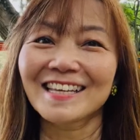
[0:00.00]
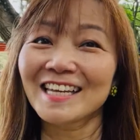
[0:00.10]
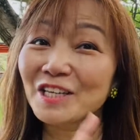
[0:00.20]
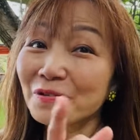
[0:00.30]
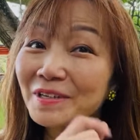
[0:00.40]

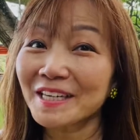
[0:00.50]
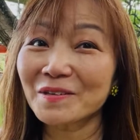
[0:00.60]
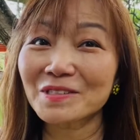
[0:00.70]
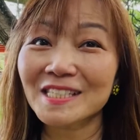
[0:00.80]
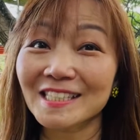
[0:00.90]
You
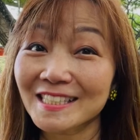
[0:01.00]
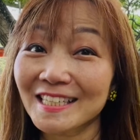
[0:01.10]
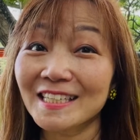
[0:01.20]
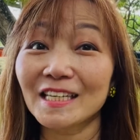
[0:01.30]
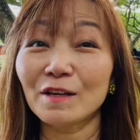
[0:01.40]
cannot
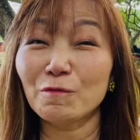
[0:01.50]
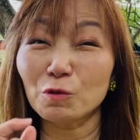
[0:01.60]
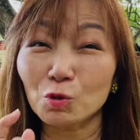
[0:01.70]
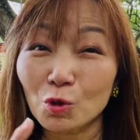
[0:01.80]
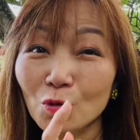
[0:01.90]
succeed if
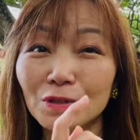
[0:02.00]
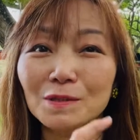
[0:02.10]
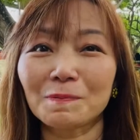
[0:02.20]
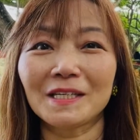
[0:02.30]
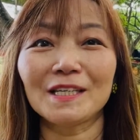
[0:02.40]
you
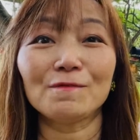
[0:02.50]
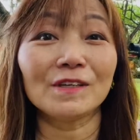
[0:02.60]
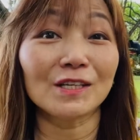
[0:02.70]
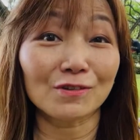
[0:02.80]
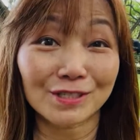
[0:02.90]
don't believe
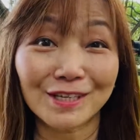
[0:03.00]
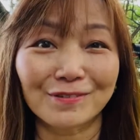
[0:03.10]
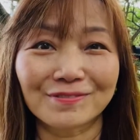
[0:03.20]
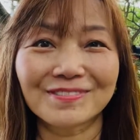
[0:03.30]
in yourself.